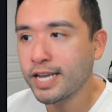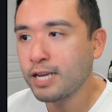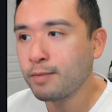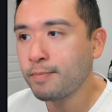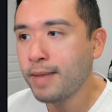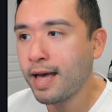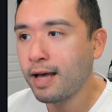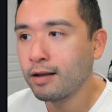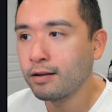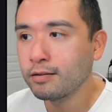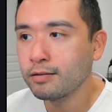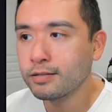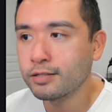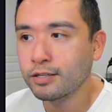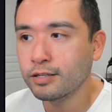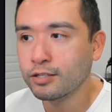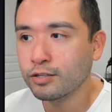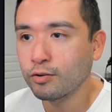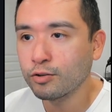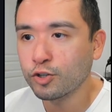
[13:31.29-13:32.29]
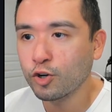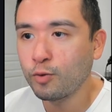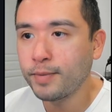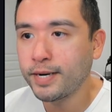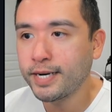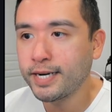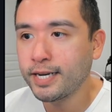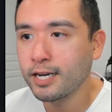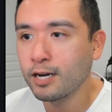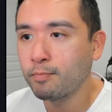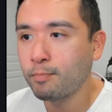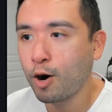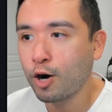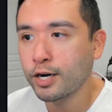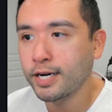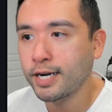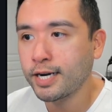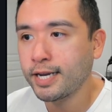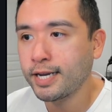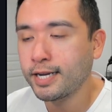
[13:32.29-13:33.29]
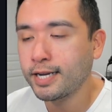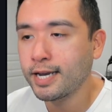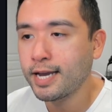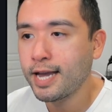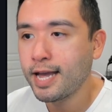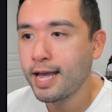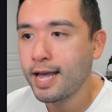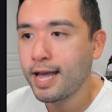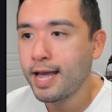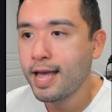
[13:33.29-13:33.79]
emails, social media, marketing,